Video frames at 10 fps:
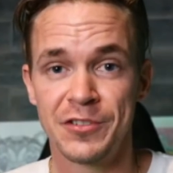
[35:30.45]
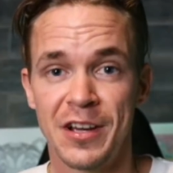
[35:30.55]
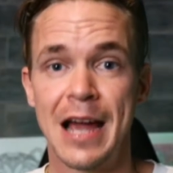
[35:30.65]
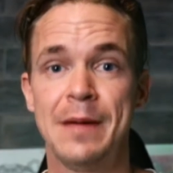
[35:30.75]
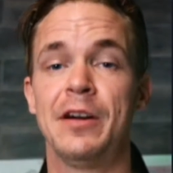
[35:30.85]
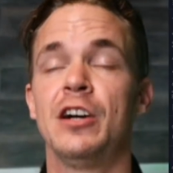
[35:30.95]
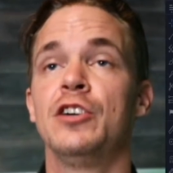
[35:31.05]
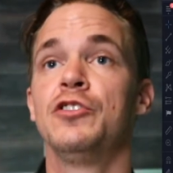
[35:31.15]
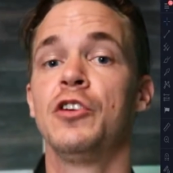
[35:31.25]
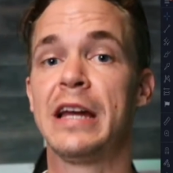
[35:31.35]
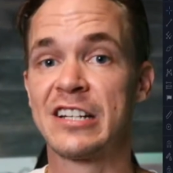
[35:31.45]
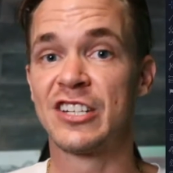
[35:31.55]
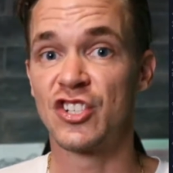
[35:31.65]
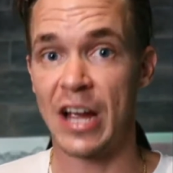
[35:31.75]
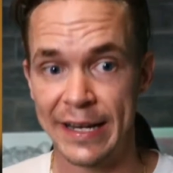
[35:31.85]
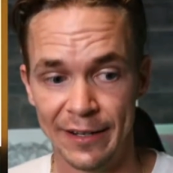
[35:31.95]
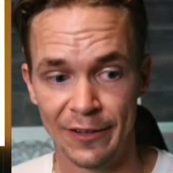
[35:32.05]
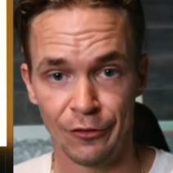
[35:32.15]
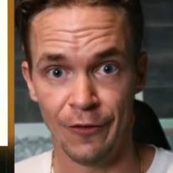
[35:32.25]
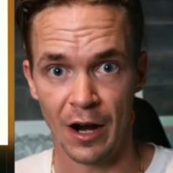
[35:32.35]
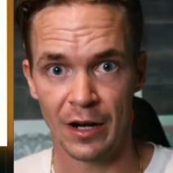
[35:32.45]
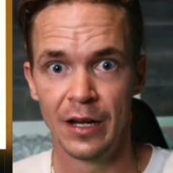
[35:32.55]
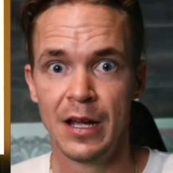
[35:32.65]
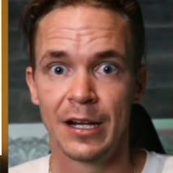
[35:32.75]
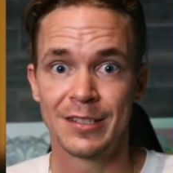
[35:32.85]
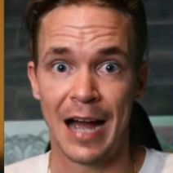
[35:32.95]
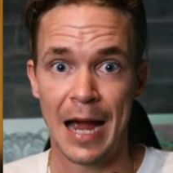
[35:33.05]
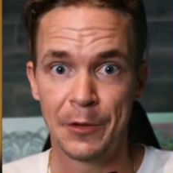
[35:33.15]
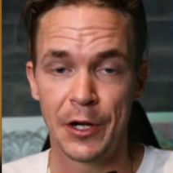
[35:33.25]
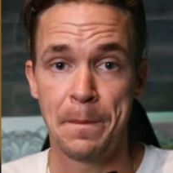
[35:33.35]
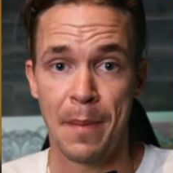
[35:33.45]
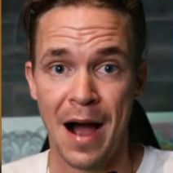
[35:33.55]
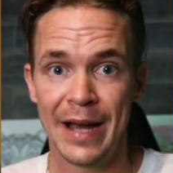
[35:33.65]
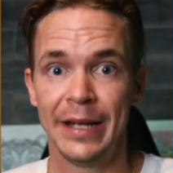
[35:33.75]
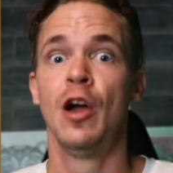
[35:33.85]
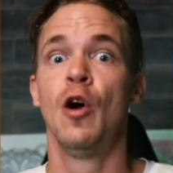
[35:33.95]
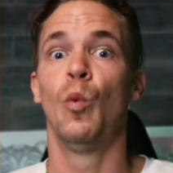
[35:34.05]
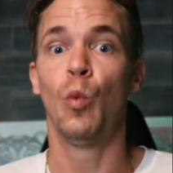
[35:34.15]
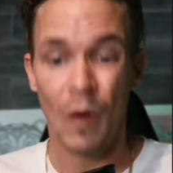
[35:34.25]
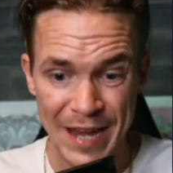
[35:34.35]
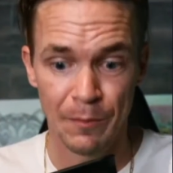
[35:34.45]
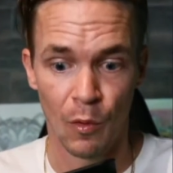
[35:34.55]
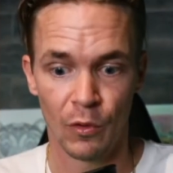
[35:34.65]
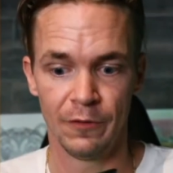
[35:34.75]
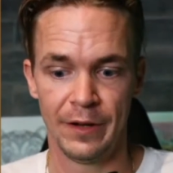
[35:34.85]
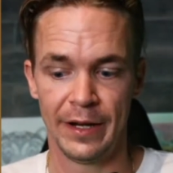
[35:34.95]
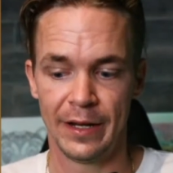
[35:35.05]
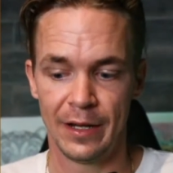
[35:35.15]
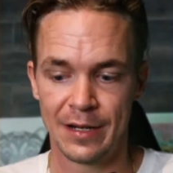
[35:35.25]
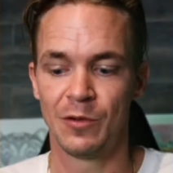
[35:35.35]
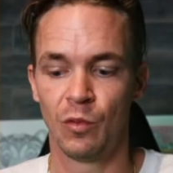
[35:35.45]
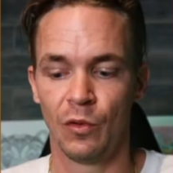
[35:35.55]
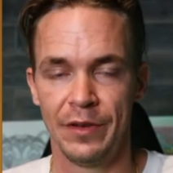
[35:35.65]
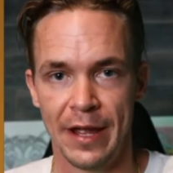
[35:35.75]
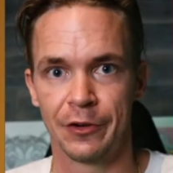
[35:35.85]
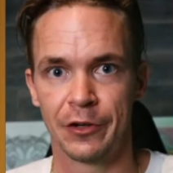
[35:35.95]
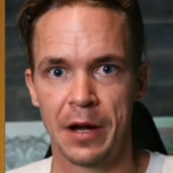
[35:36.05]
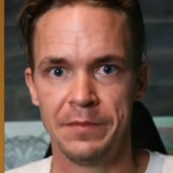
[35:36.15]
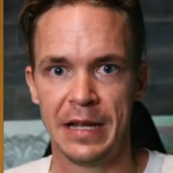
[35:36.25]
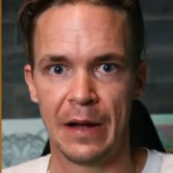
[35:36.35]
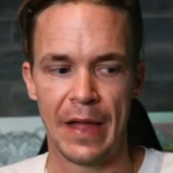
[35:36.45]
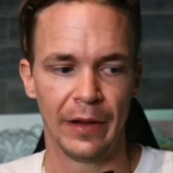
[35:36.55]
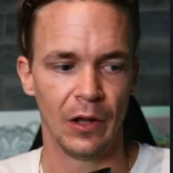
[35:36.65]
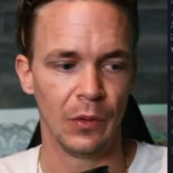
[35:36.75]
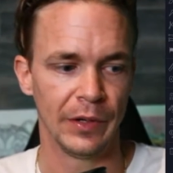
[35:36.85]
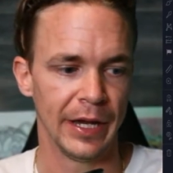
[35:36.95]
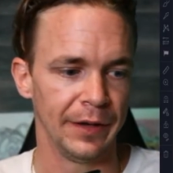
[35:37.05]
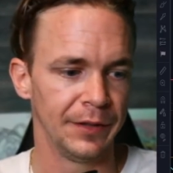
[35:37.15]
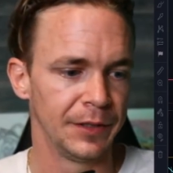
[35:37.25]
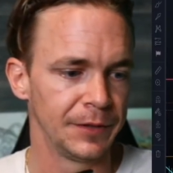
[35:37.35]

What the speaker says: I am excited as fuck because I'm going to buy way more of it because it will never come down that low again.